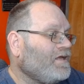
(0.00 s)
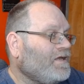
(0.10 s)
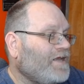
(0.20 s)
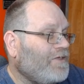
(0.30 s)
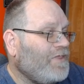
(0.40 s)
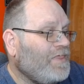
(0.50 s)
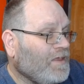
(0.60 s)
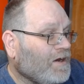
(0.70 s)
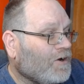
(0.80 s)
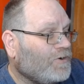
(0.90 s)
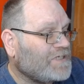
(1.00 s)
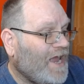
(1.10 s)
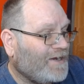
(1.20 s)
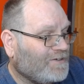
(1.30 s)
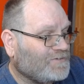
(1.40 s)
Now then they go on to
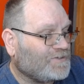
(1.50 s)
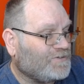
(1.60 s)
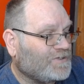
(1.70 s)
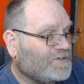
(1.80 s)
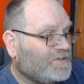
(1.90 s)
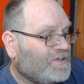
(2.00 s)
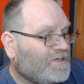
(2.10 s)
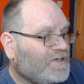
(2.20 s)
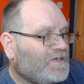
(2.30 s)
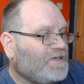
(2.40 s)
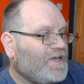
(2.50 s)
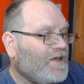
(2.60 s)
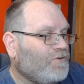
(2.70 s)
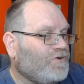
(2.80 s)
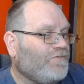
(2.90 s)
adulthood.
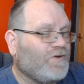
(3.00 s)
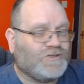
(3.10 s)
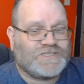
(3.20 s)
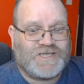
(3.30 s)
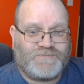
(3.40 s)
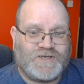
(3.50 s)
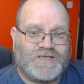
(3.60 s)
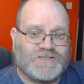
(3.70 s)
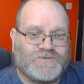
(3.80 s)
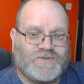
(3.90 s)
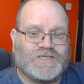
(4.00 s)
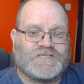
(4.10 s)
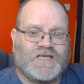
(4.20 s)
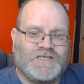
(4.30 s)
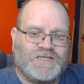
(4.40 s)
Now you've got seven years of this
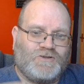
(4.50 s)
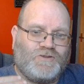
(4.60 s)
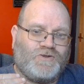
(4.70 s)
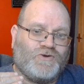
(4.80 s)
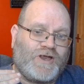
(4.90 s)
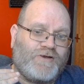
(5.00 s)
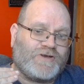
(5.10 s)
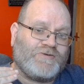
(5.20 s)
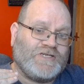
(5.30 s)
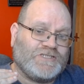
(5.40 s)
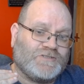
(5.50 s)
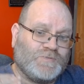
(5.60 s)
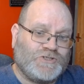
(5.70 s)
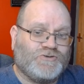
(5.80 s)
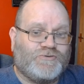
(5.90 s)
until your character reaches
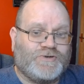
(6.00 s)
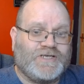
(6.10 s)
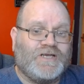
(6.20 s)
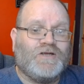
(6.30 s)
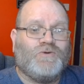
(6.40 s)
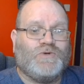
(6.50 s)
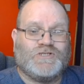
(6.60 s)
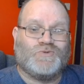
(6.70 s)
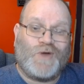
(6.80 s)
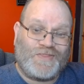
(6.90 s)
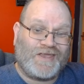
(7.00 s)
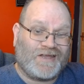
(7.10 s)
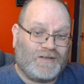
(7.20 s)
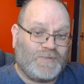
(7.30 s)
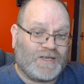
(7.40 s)
maturity, which is when they
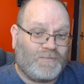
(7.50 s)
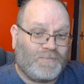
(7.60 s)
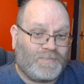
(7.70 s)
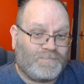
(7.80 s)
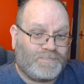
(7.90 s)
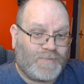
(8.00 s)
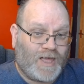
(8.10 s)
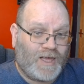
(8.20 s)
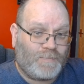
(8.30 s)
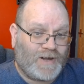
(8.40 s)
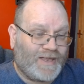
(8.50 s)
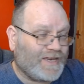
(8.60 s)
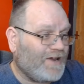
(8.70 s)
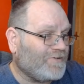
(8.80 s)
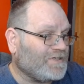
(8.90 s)
kind of become Uh, player
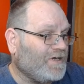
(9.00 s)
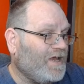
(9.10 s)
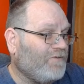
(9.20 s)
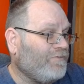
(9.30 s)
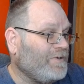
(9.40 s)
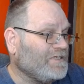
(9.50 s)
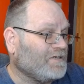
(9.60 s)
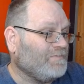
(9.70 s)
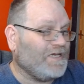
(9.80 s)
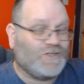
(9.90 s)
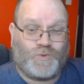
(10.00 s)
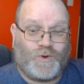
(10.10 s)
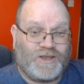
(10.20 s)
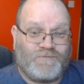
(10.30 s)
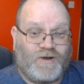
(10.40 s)
character. Everybody's going to be
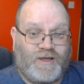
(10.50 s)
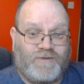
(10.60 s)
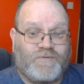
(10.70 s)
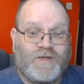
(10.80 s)
twenty-five.